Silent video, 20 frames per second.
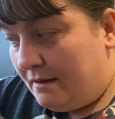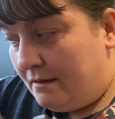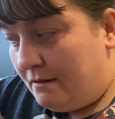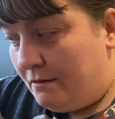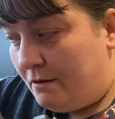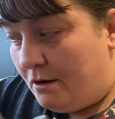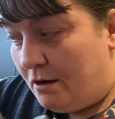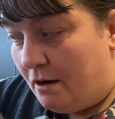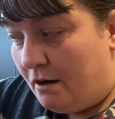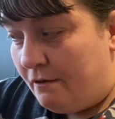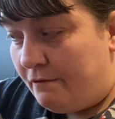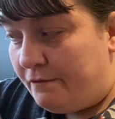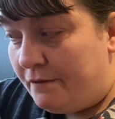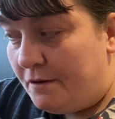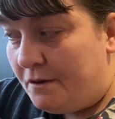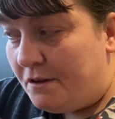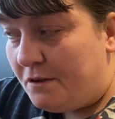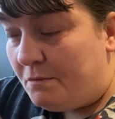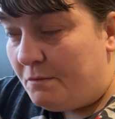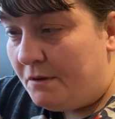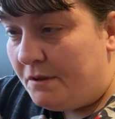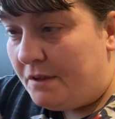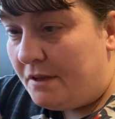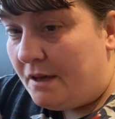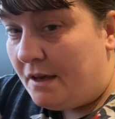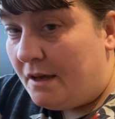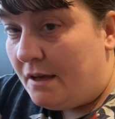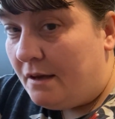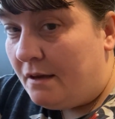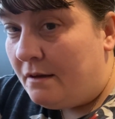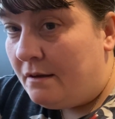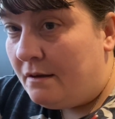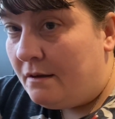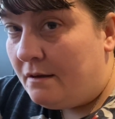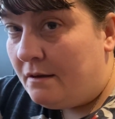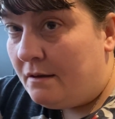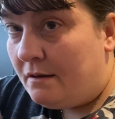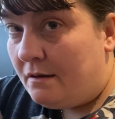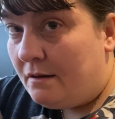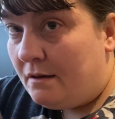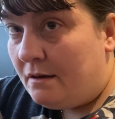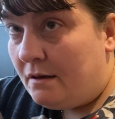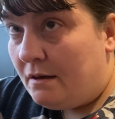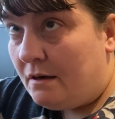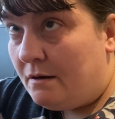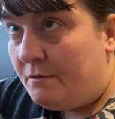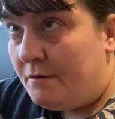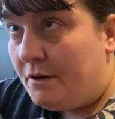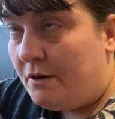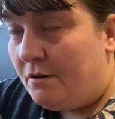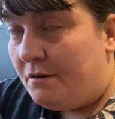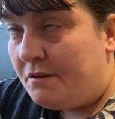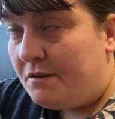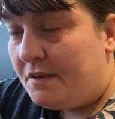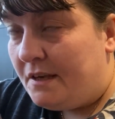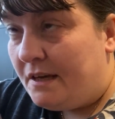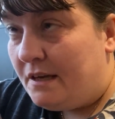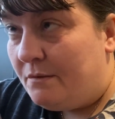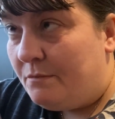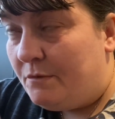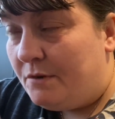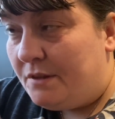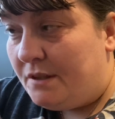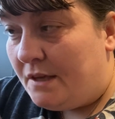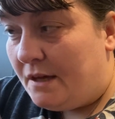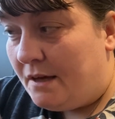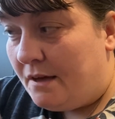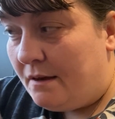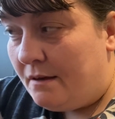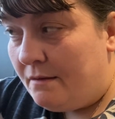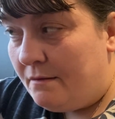We got our first one there. We got a second one there.